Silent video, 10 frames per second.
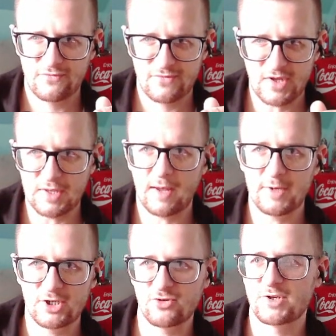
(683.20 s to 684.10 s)
then that
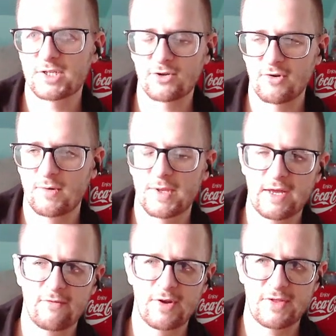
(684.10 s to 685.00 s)
means you disagree with
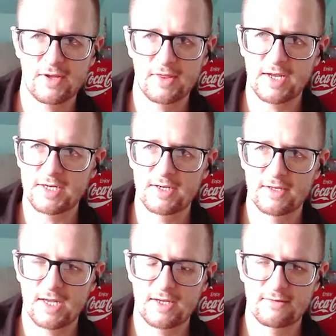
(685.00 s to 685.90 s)
everything
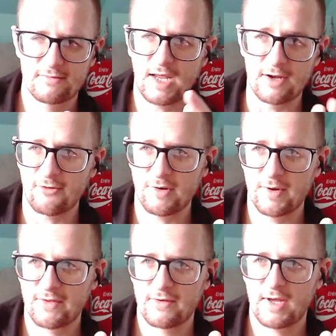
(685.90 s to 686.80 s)
they agree with,
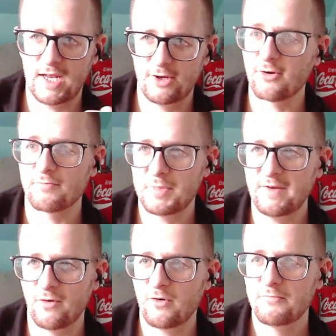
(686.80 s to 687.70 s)
and you're
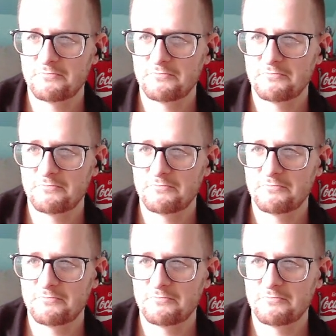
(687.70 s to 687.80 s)
evil.